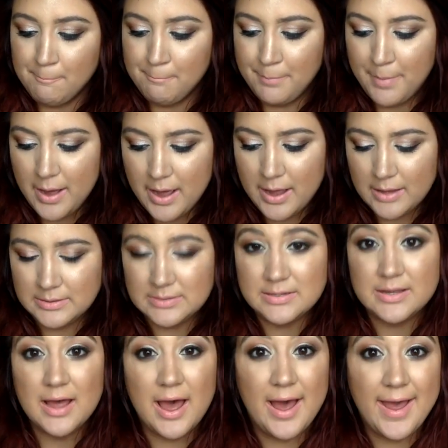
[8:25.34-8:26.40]
But
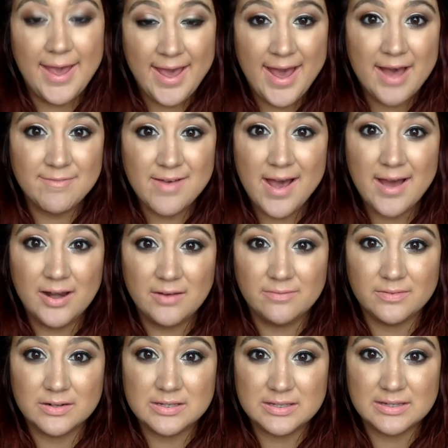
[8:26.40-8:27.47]
I have had it
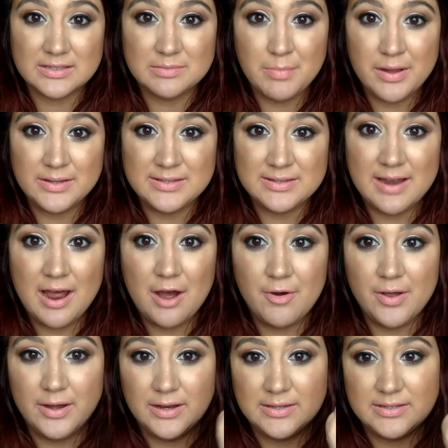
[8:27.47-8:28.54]
for 6 months now,
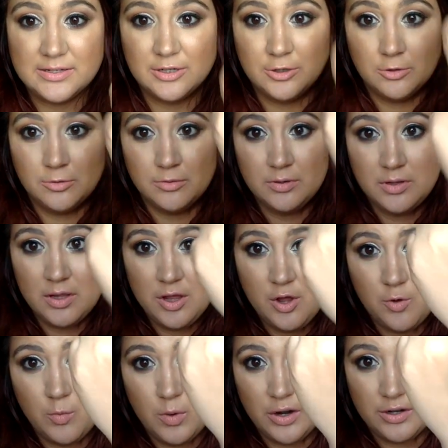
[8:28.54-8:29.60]
and it still
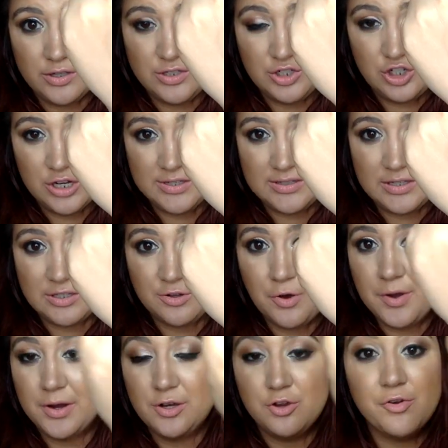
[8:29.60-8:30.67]
works just as
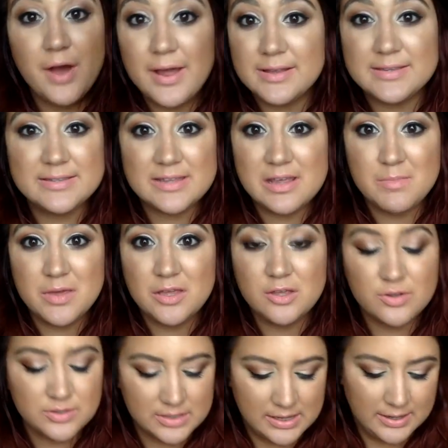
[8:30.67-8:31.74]
good. And you guys see me
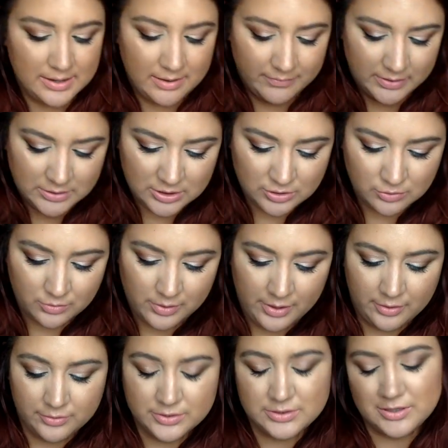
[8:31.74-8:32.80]
use it in every
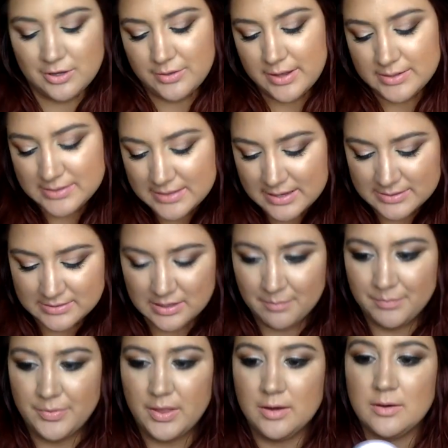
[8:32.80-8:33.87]
tutorial. So that says
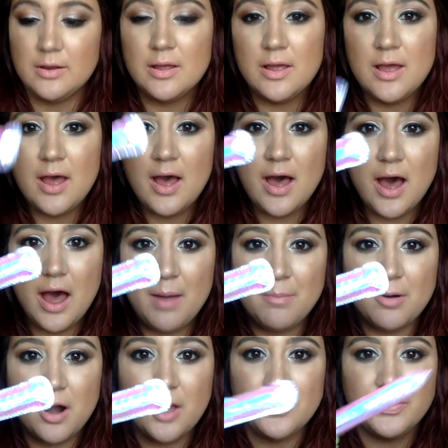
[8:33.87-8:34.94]
something. I
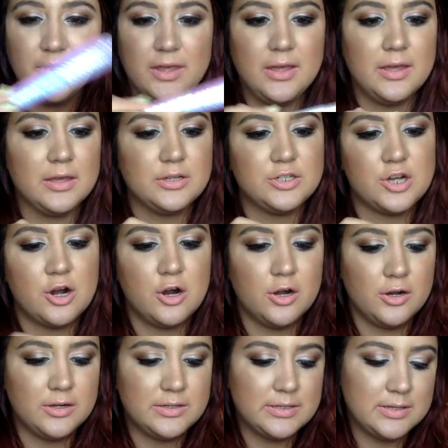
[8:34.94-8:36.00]
brought the
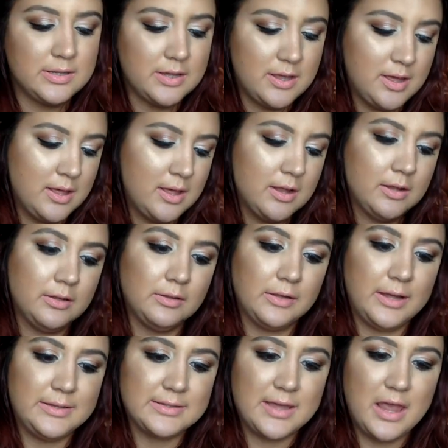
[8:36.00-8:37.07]
Tarte
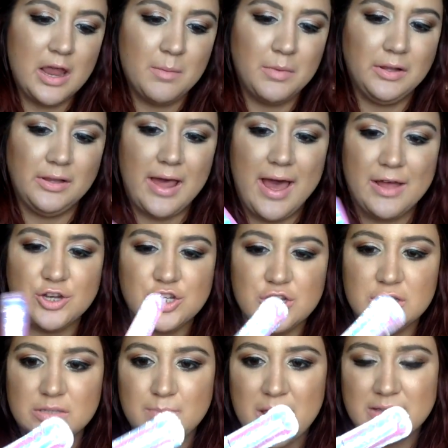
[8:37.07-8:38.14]
Lights Camera
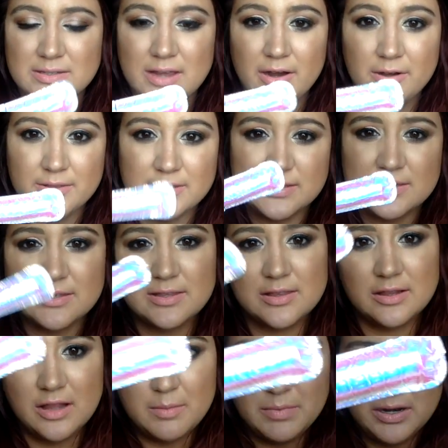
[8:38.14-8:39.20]
Lashes Mascara. This is in
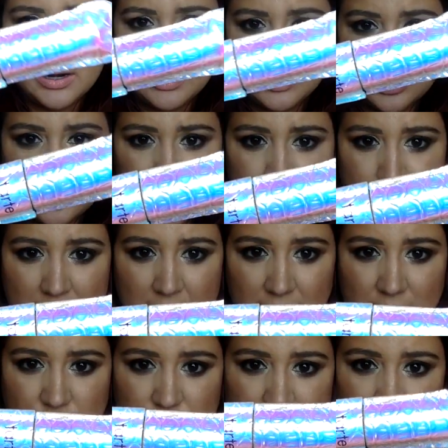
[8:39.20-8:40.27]
limited edition
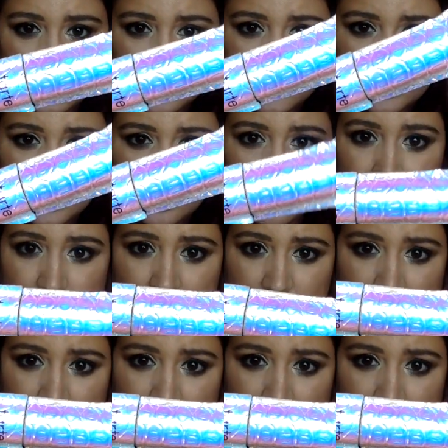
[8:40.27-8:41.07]
packaging, so...